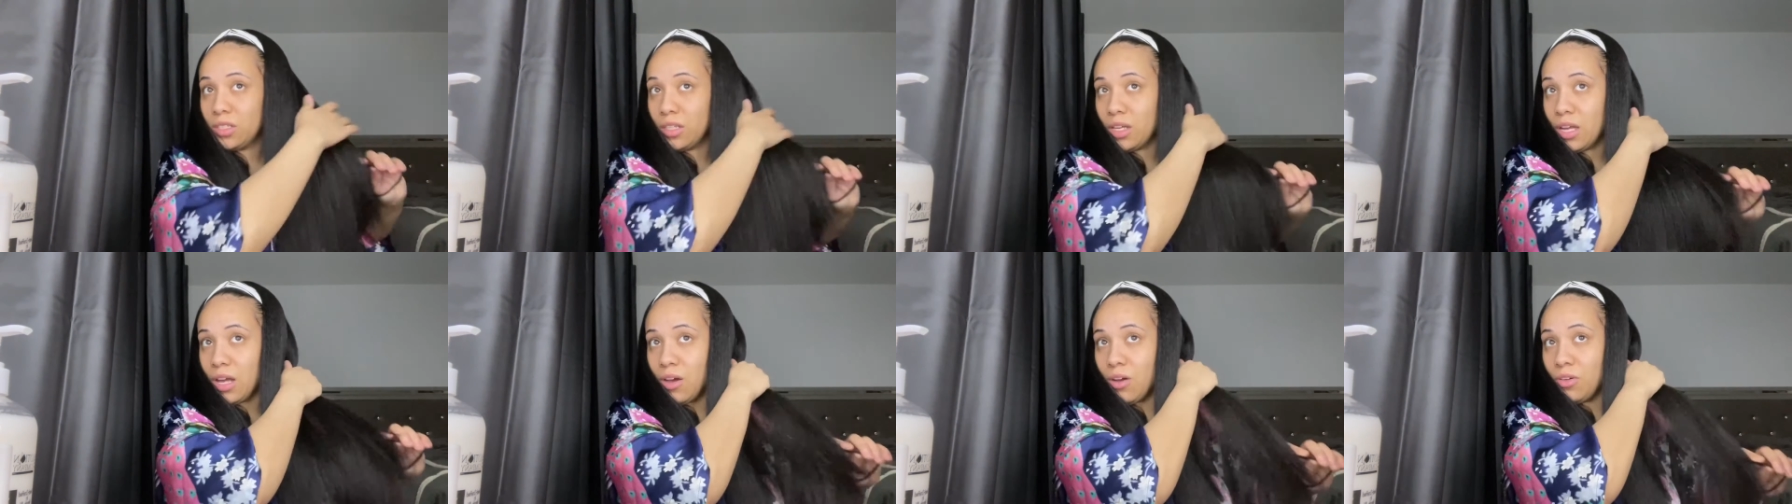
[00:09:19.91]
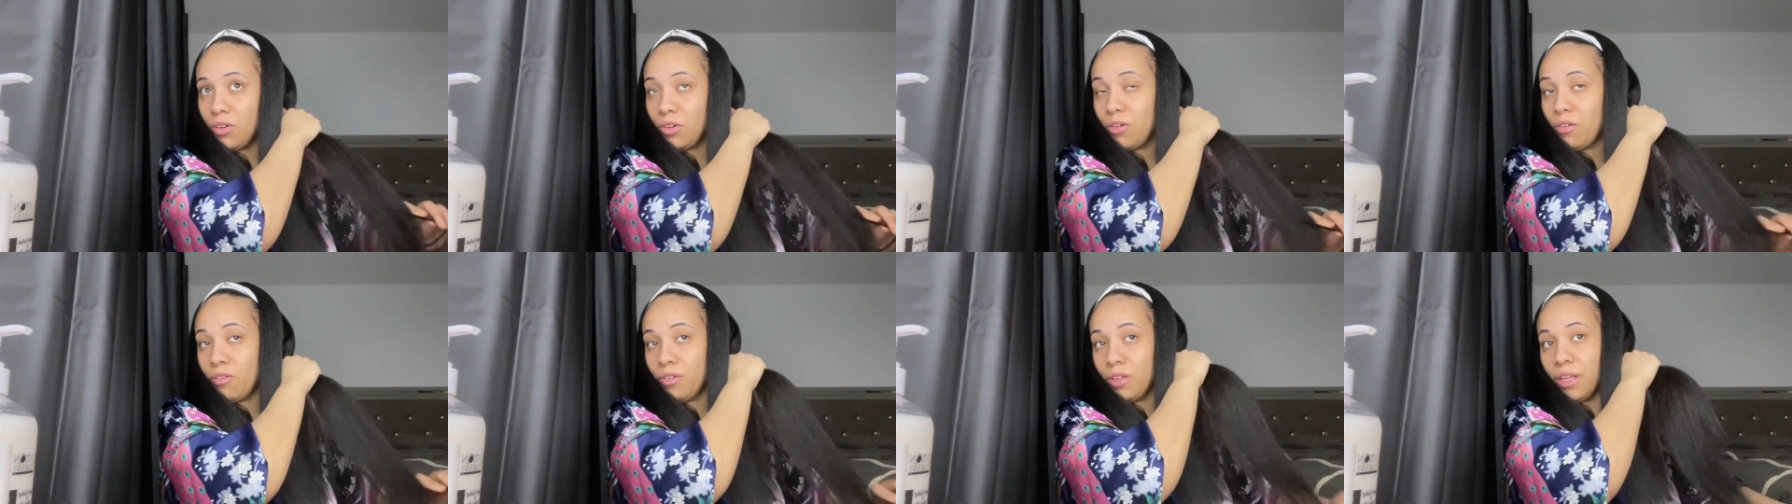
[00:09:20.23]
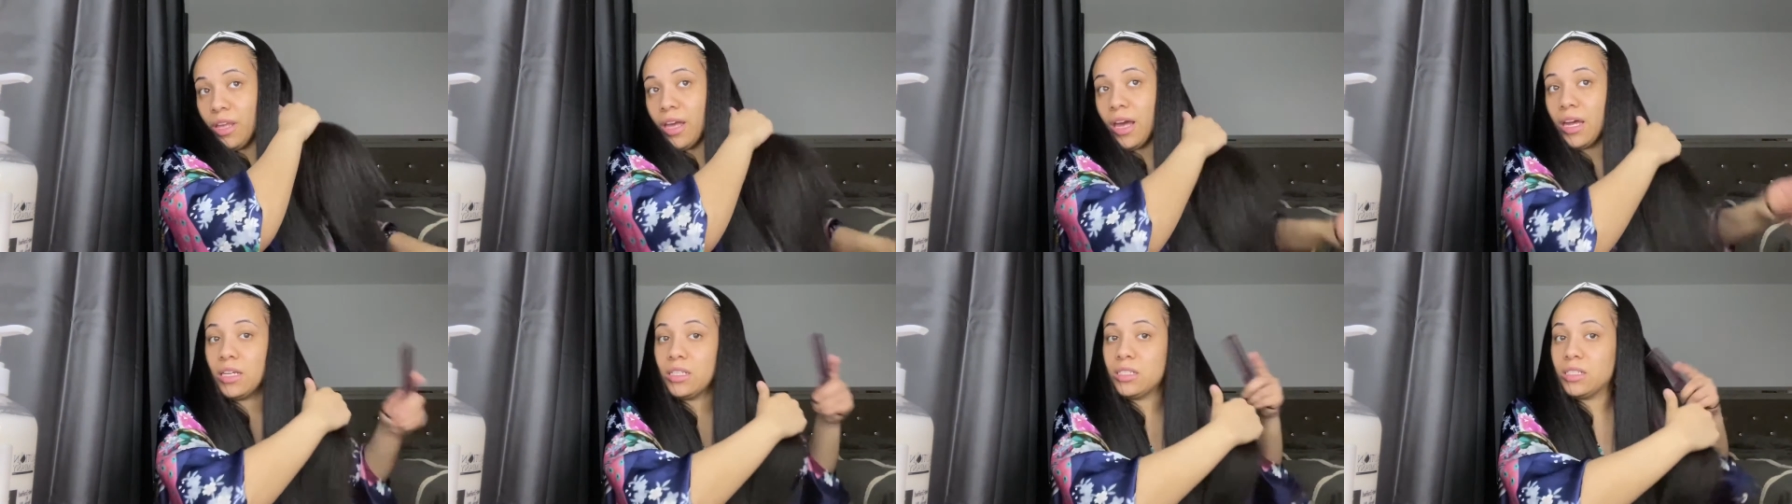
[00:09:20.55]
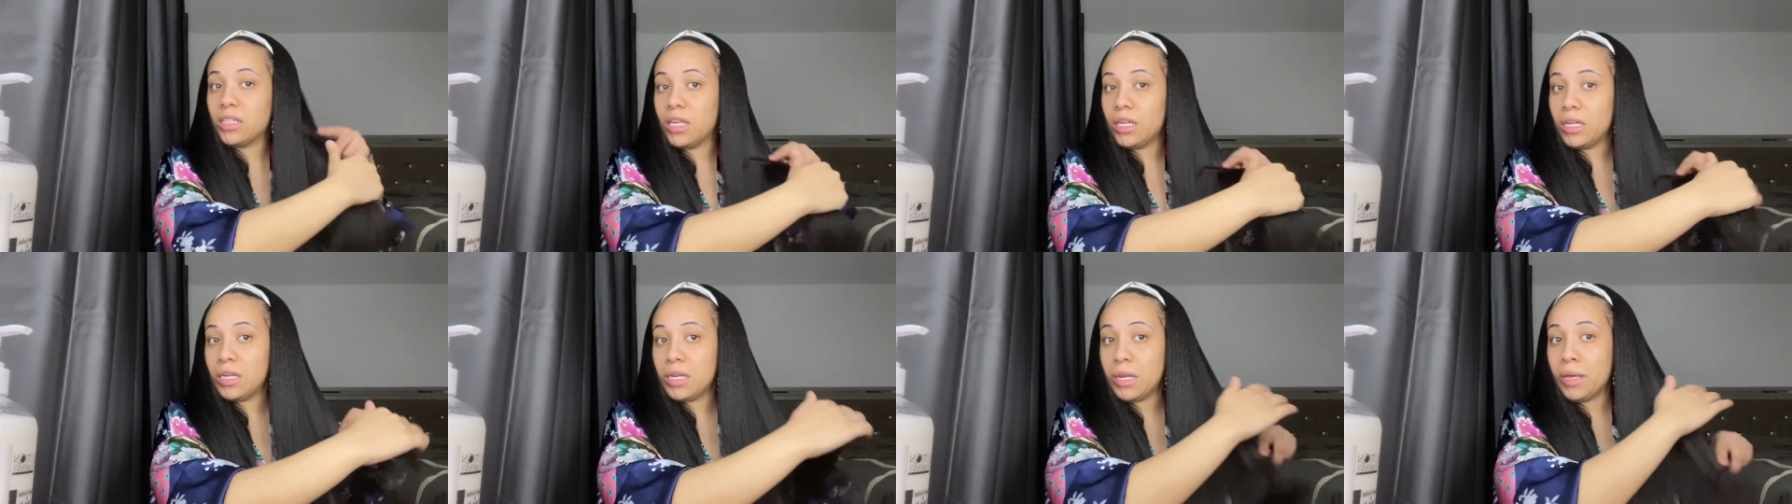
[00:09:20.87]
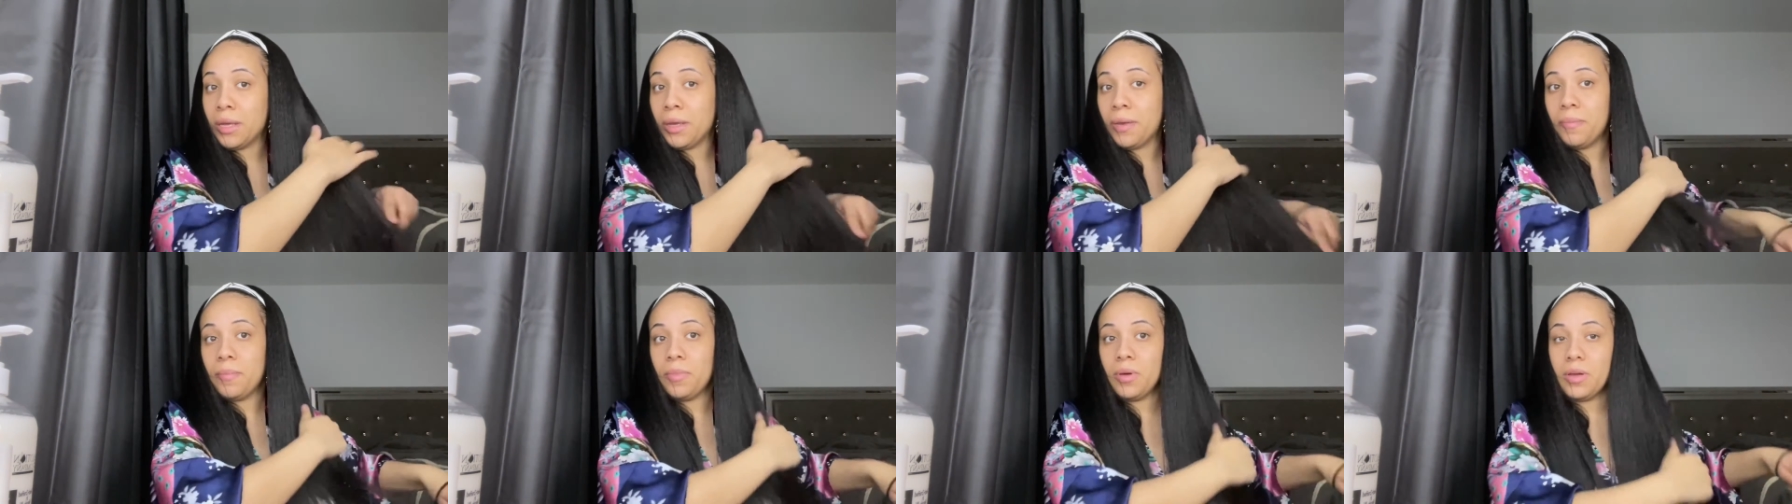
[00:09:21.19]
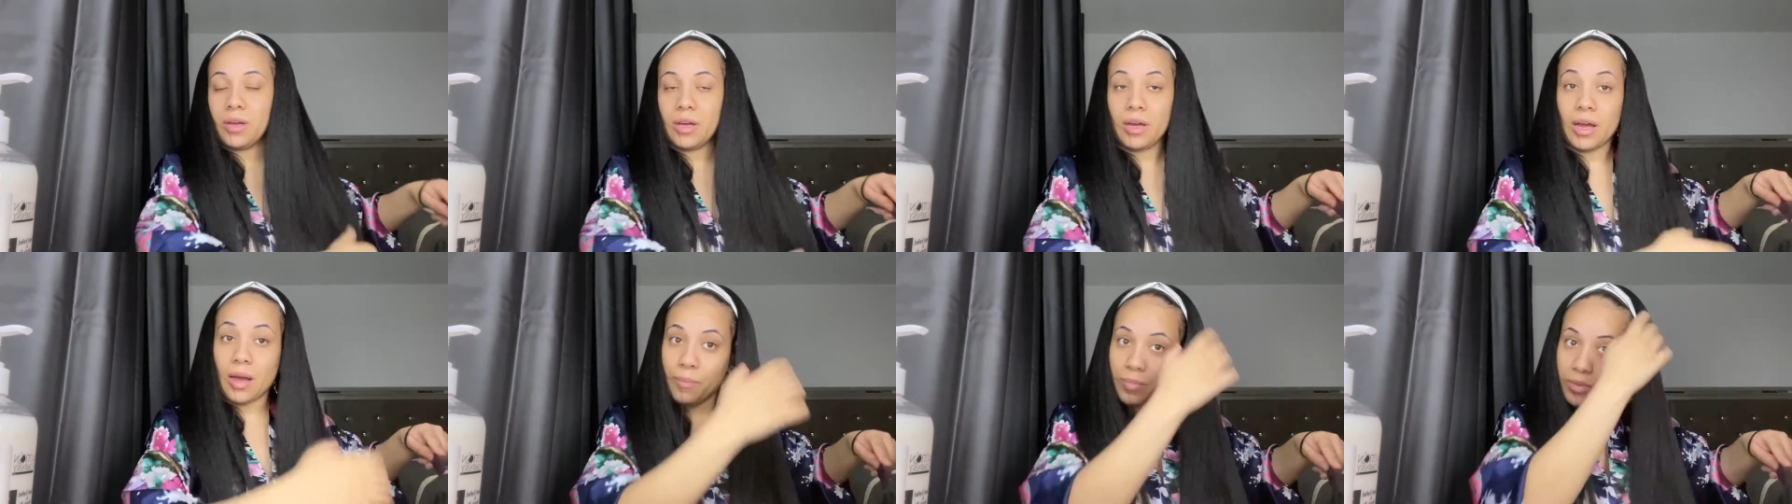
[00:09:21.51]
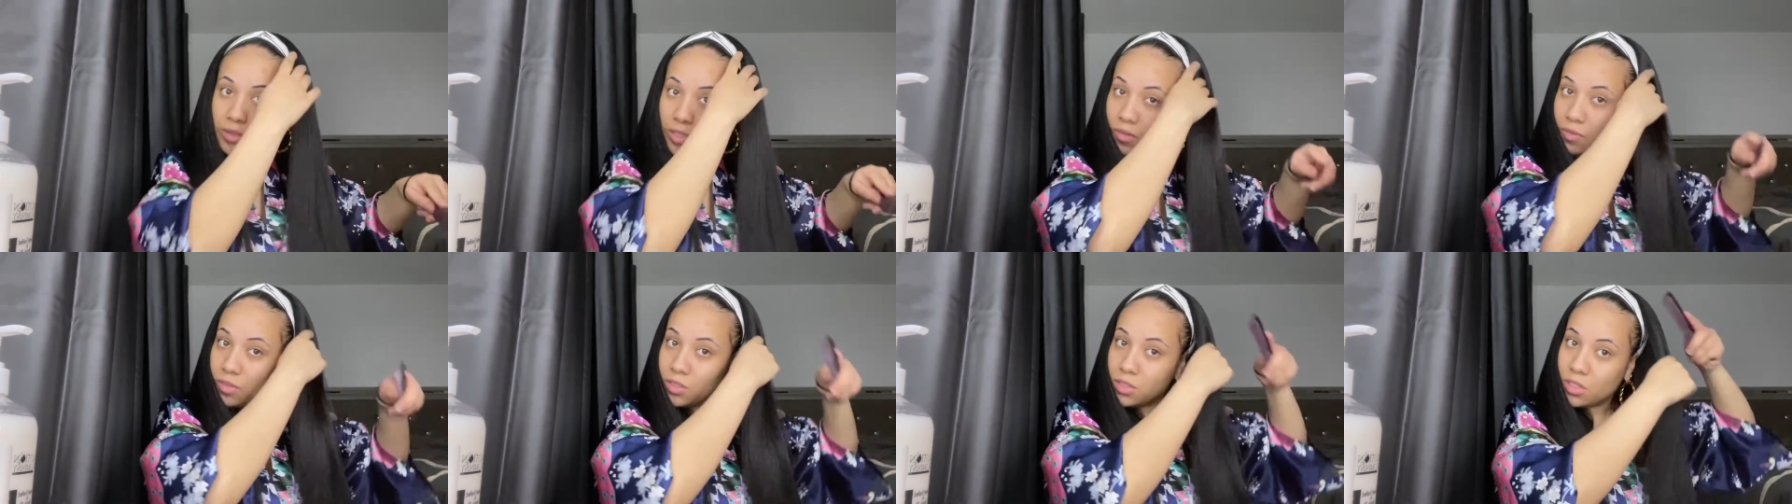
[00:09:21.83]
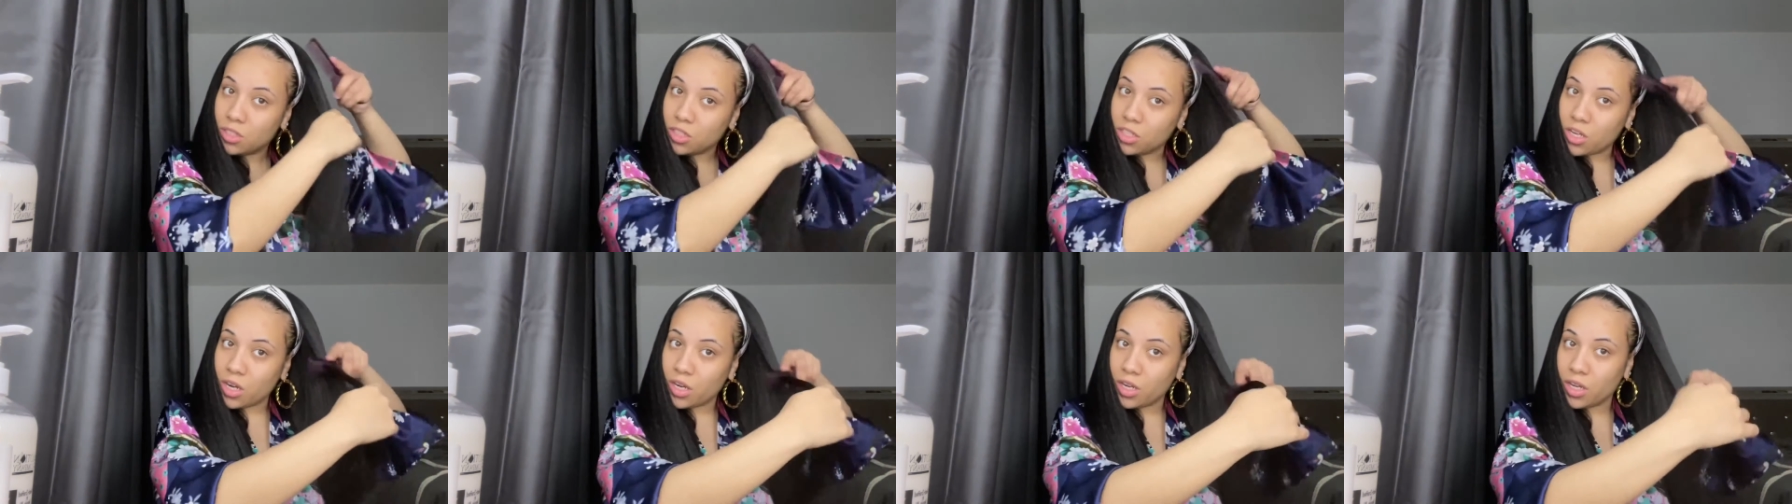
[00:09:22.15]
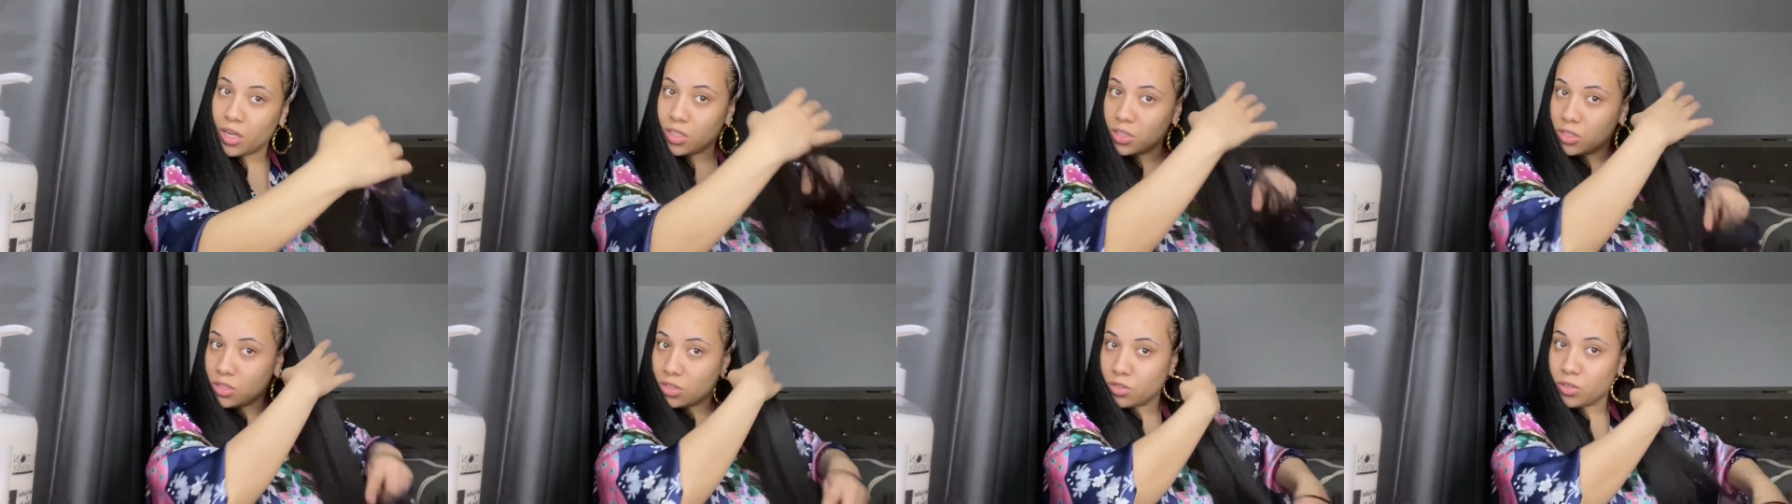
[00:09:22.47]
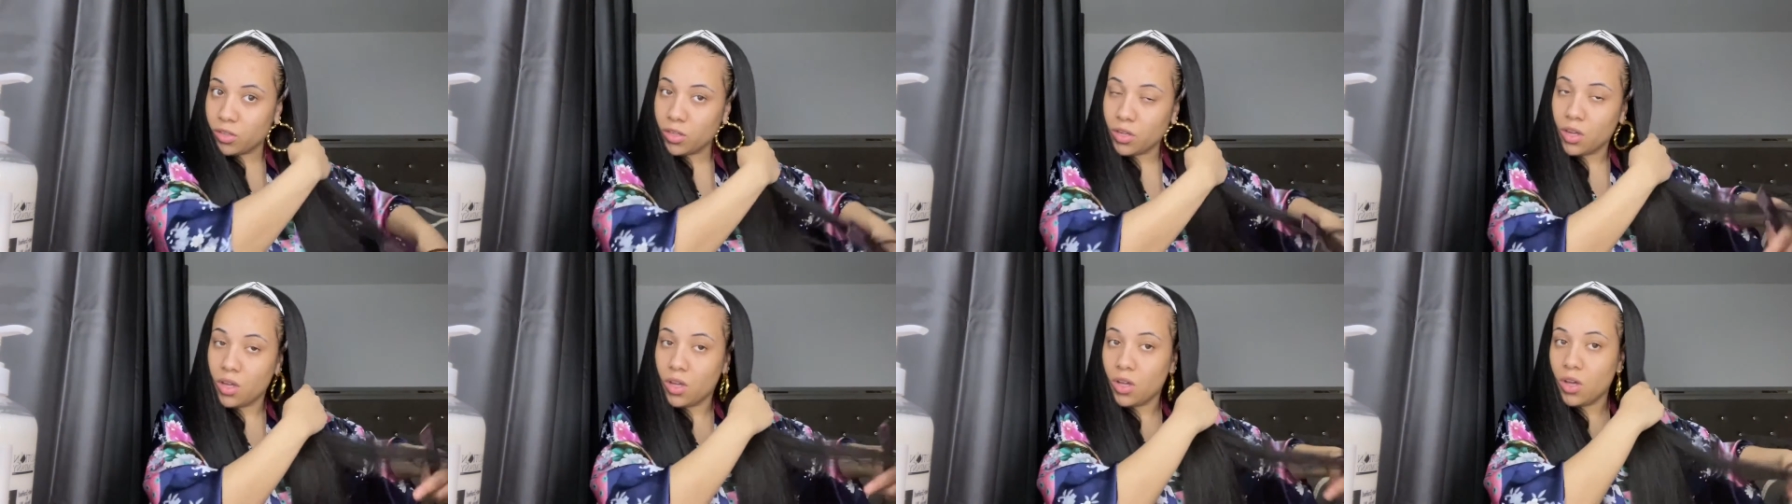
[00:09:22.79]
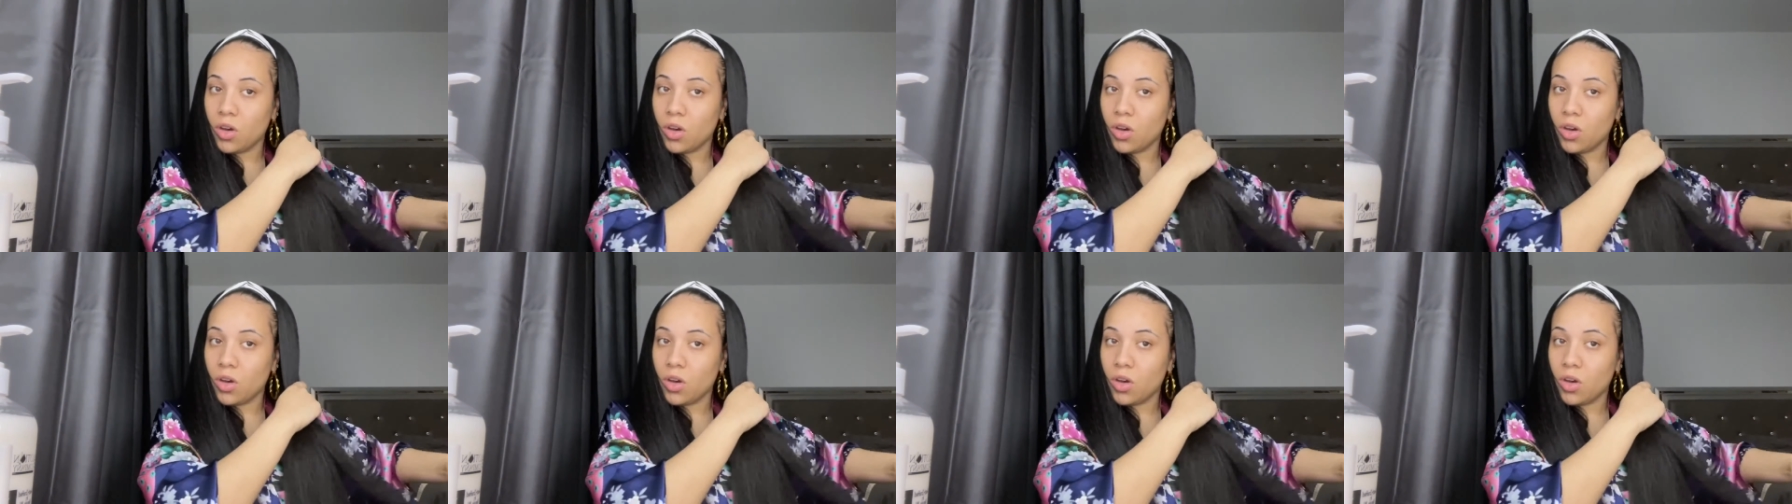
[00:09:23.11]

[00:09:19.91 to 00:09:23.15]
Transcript: i don't know really how to say the name but i believe it's Kachanaa hair store